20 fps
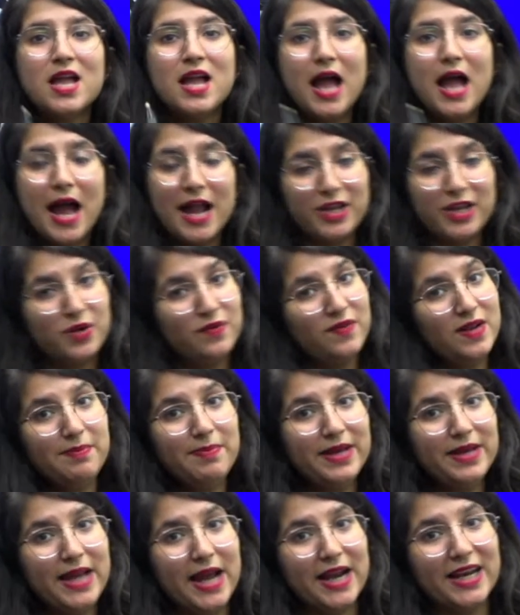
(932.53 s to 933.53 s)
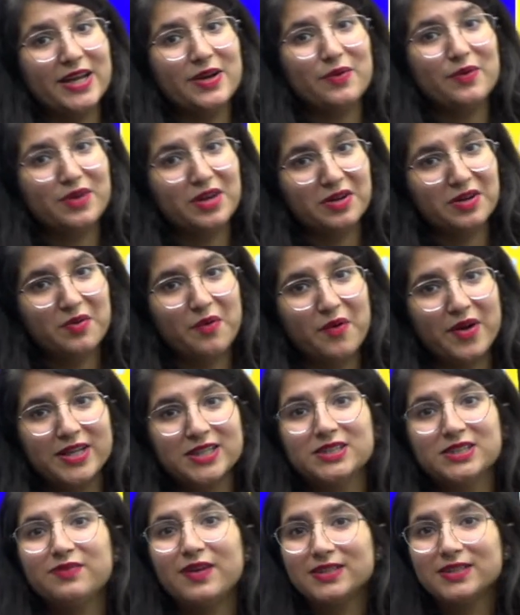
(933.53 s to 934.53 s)
And you will be getting Oda
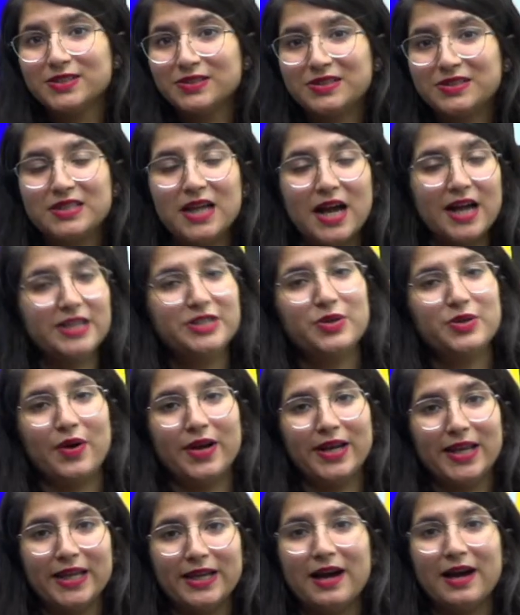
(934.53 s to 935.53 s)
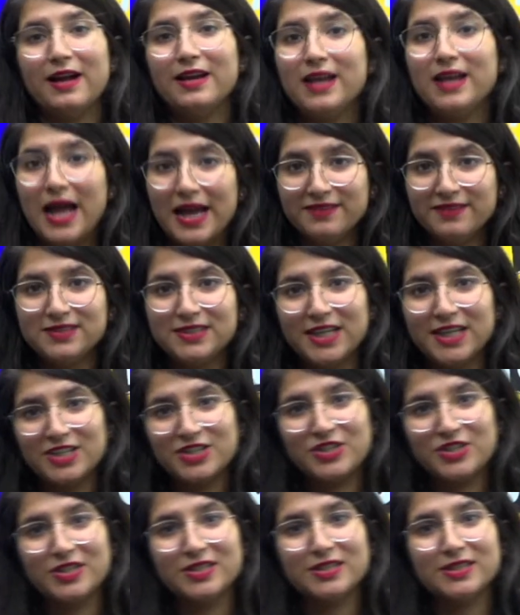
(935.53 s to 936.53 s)
coins once you start joining our live
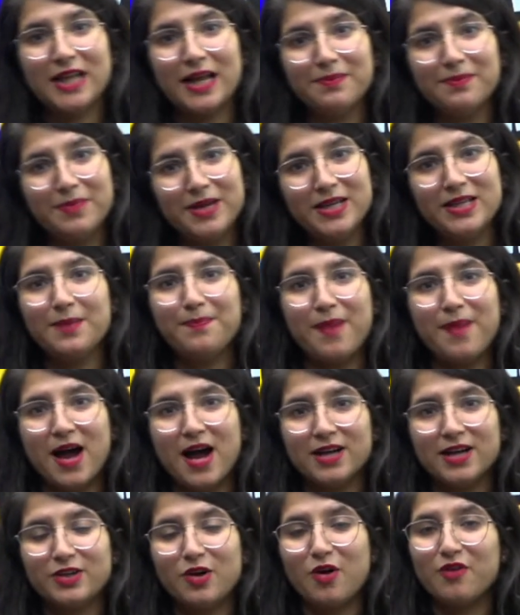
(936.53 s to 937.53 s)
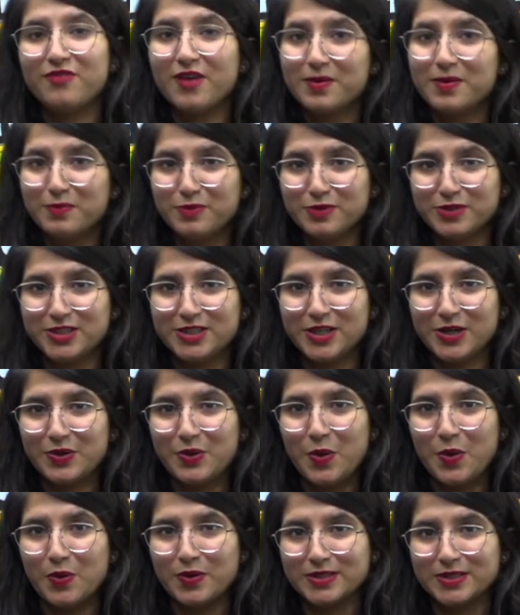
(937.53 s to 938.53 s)
sessions and be the part of our booster
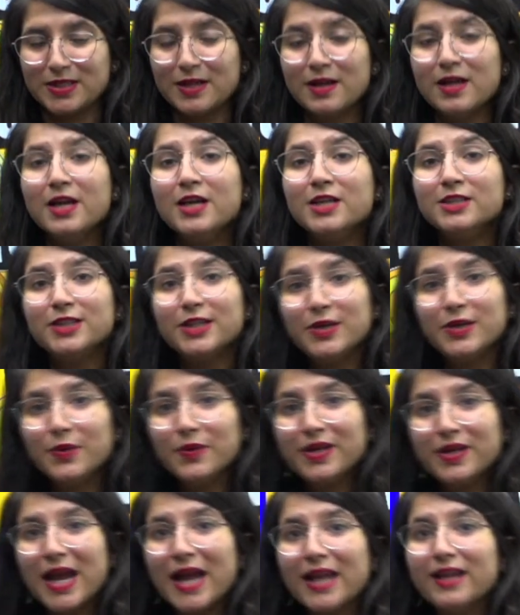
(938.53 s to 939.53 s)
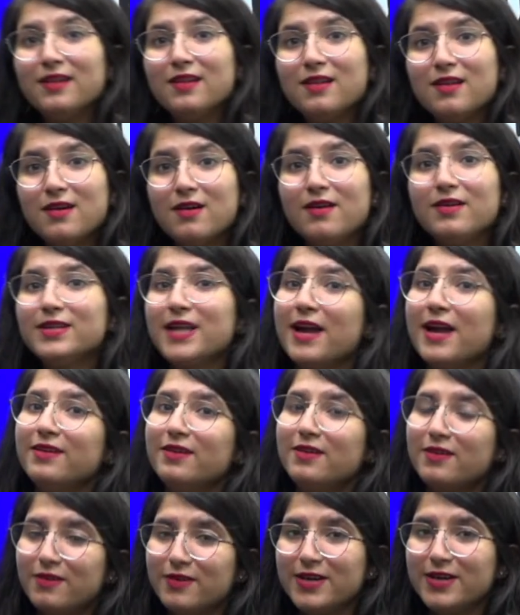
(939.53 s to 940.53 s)
course. So you can learn and
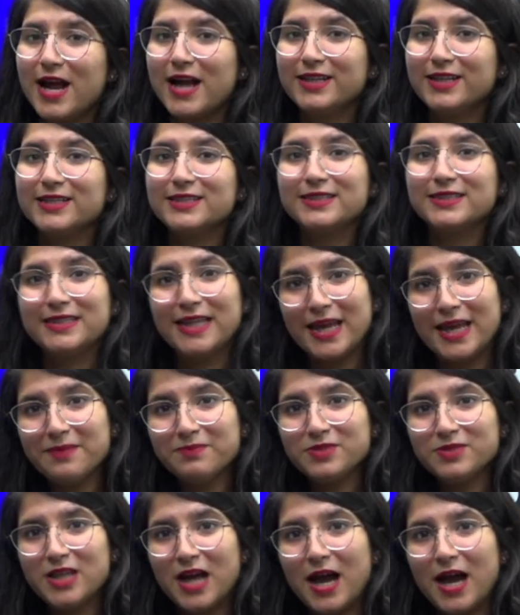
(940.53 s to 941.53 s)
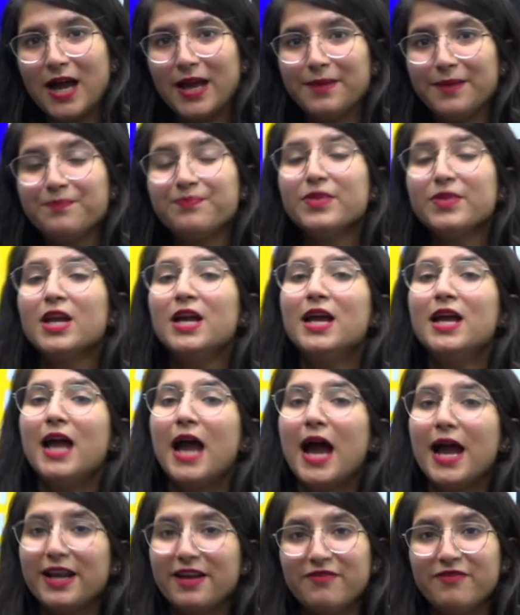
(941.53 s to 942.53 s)
earn at the same time.
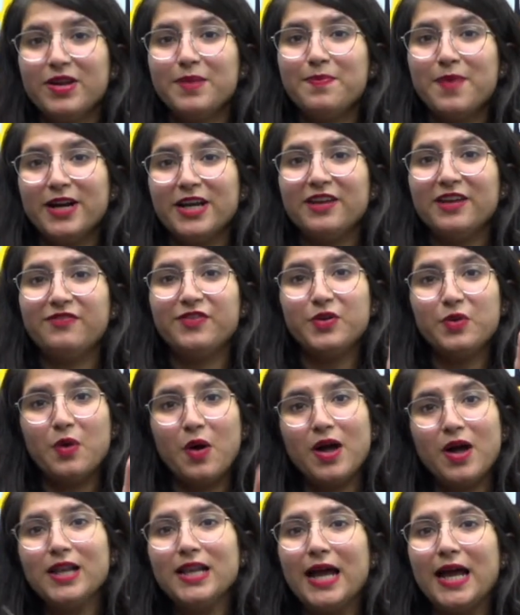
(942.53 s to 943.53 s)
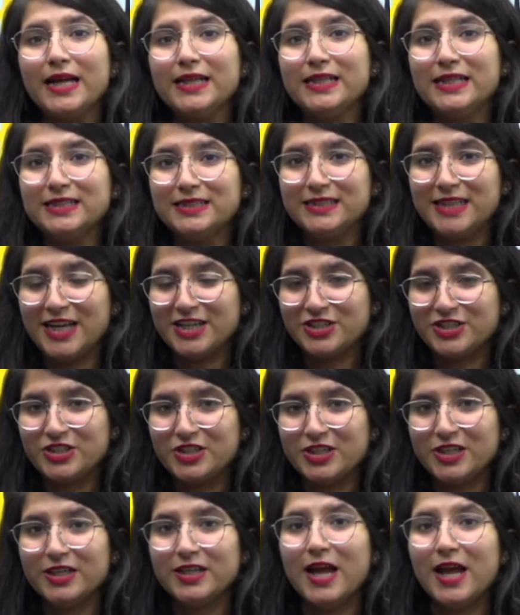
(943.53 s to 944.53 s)
And everybody, if you all like the
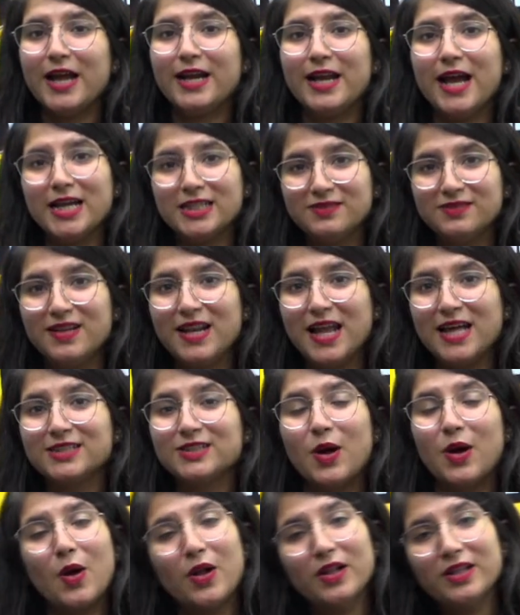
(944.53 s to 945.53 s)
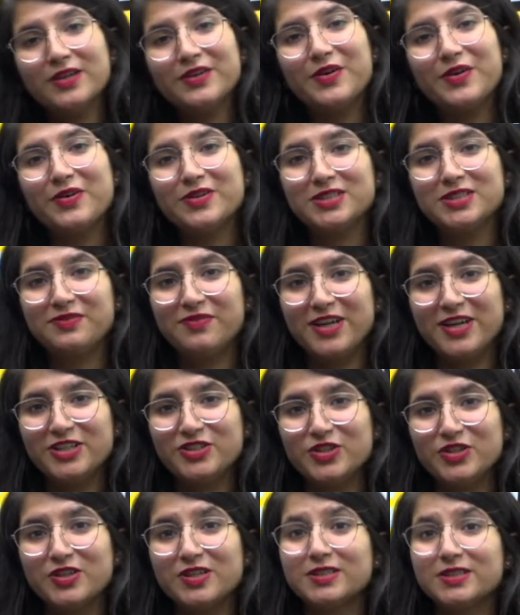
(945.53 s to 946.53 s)
session and as well as all the course
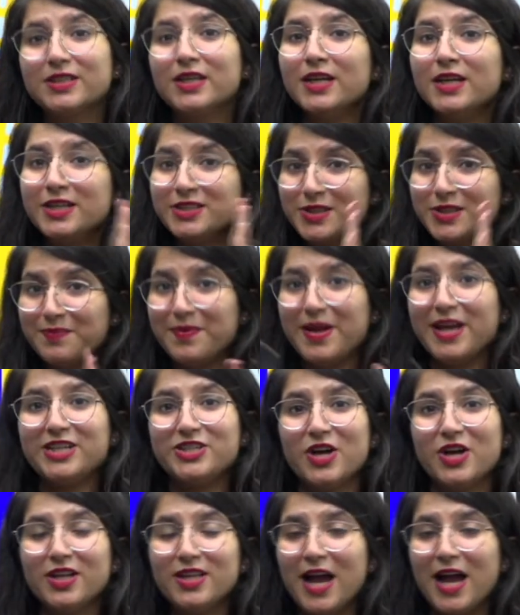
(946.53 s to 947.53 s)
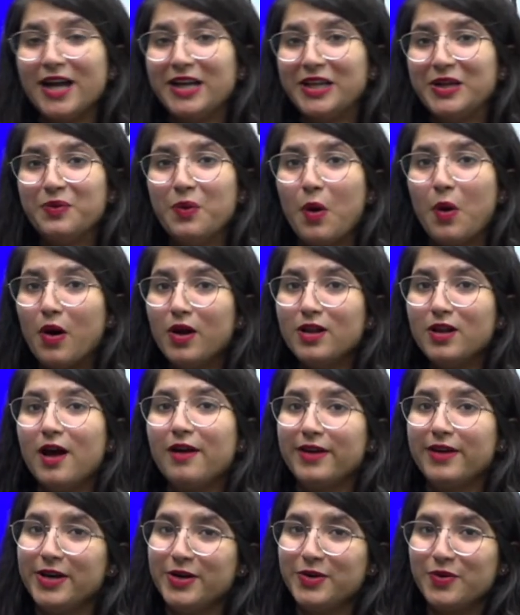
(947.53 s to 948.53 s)
features, so make sure that you all are
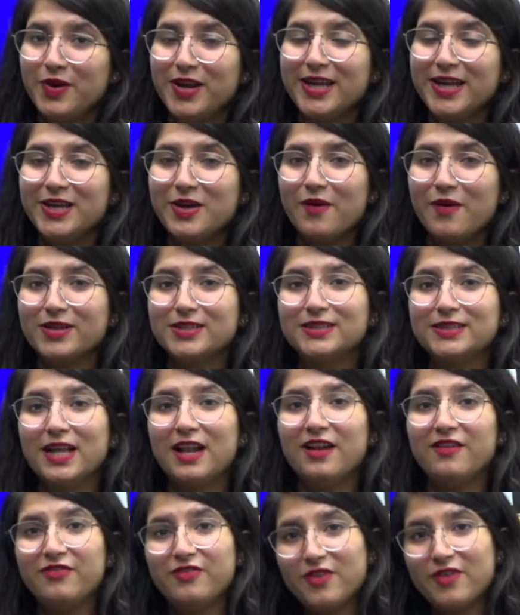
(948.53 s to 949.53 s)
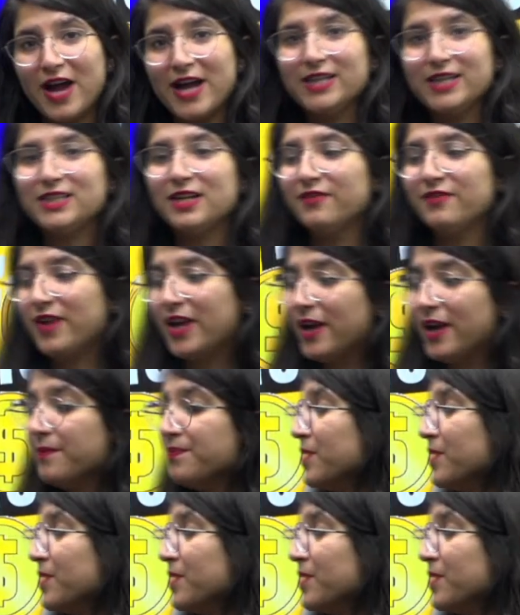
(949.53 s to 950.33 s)
enrolling yourself right away.